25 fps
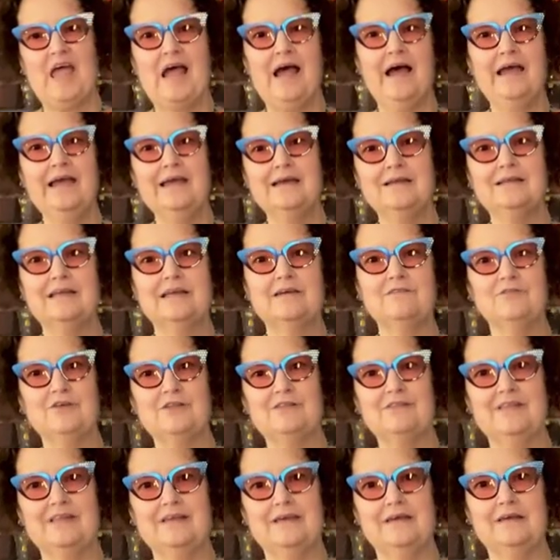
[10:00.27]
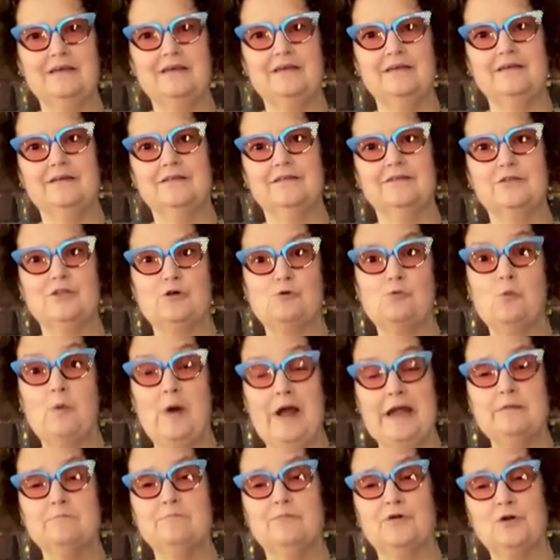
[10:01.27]
I had given the
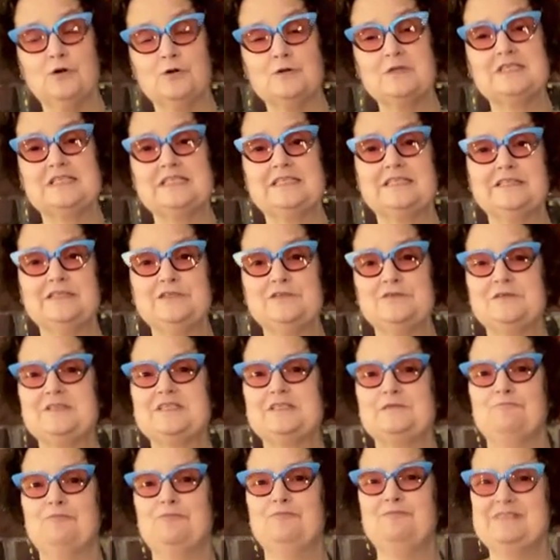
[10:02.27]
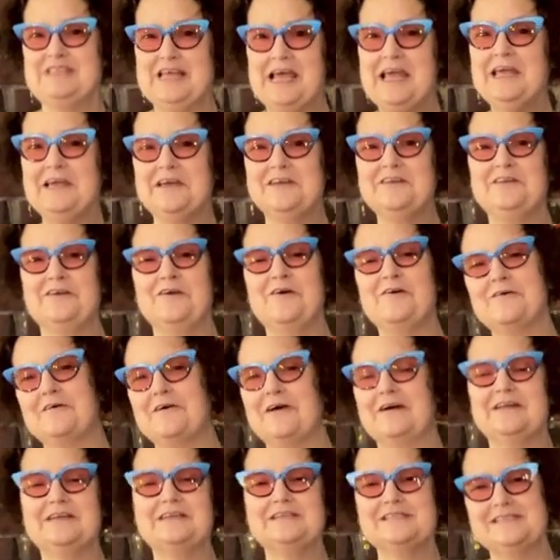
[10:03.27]
white person who has taken yoga
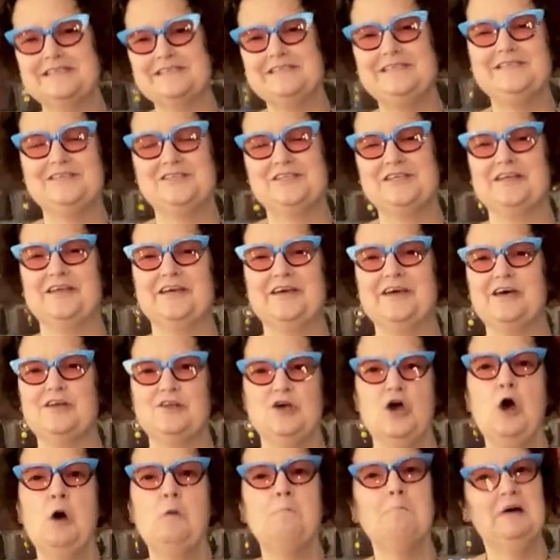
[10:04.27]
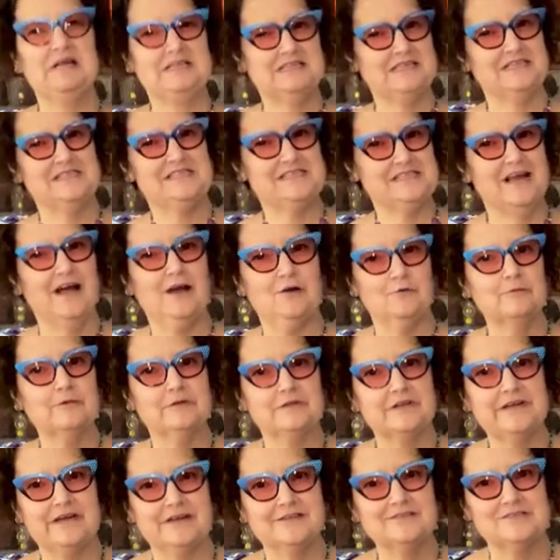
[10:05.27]
and is teaching it, but does not
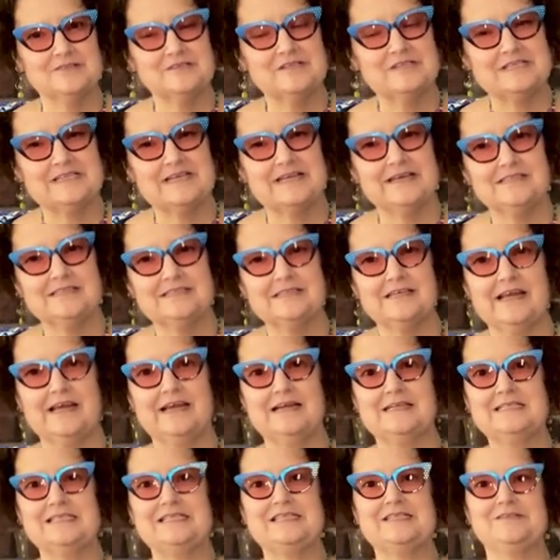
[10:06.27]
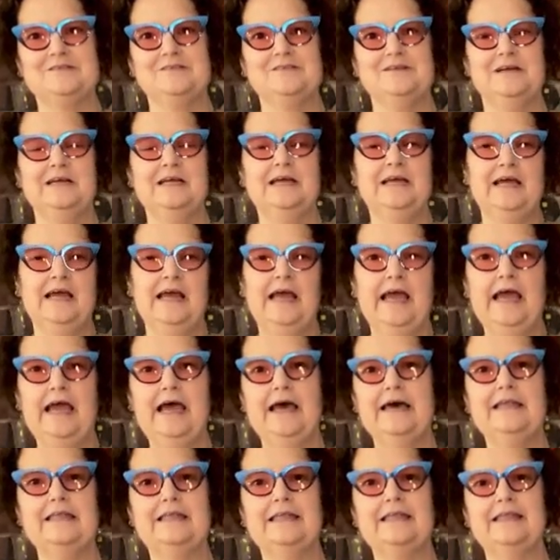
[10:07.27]
really understand it answer.
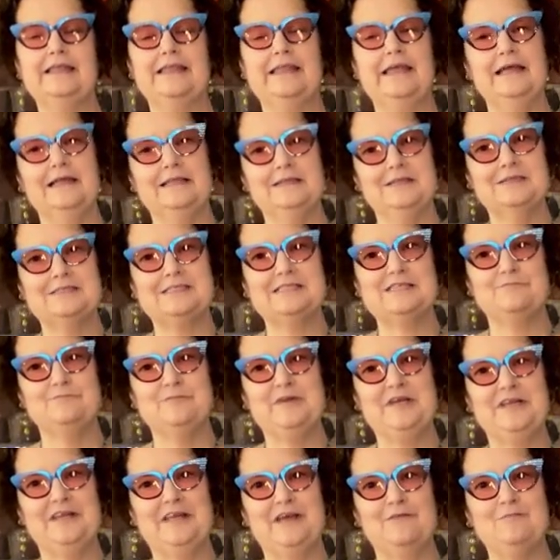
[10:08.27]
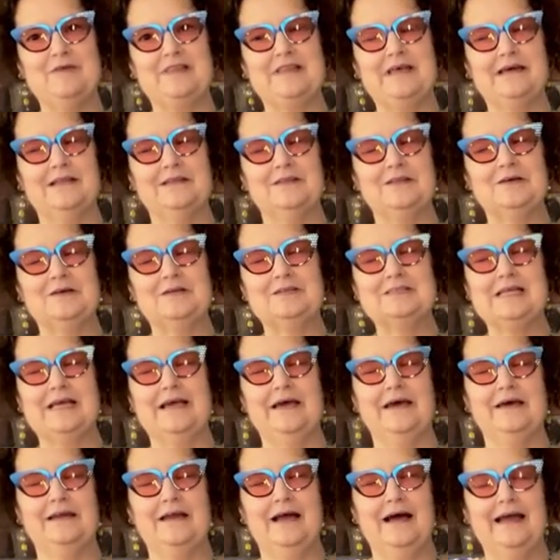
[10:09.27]
And they looked at me and gave me that look,
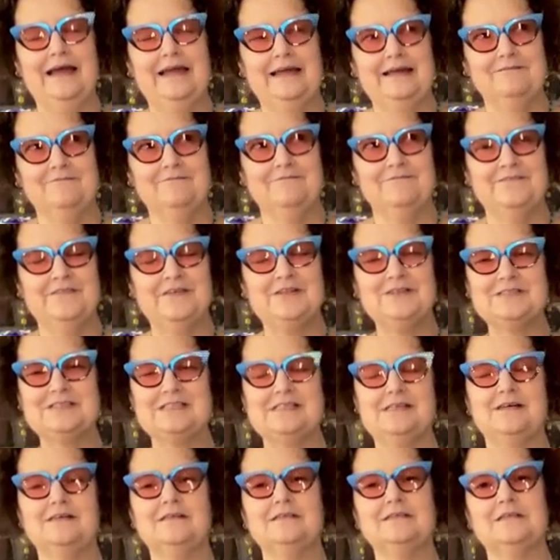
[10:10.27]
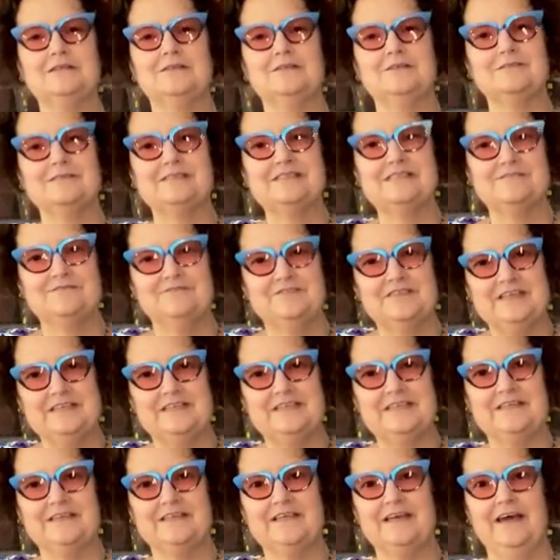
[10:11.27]
and I felt a little
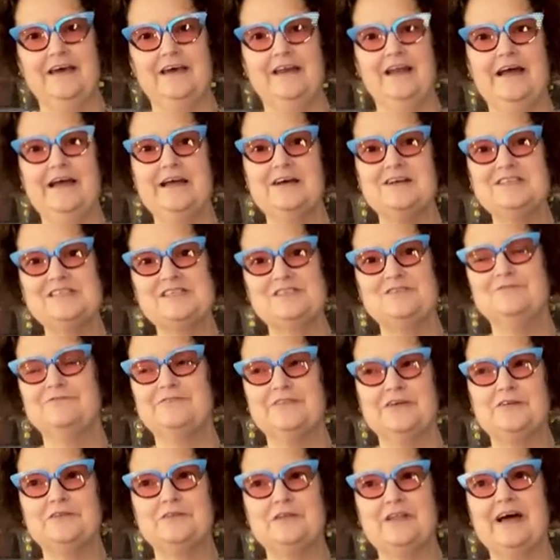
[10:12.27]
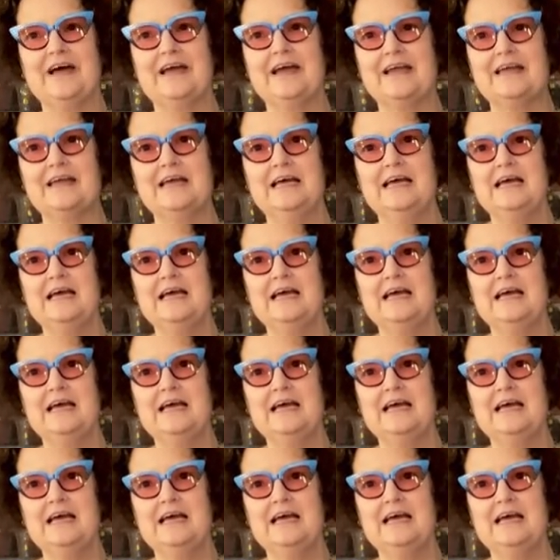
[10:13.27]
defeated. And I also felt like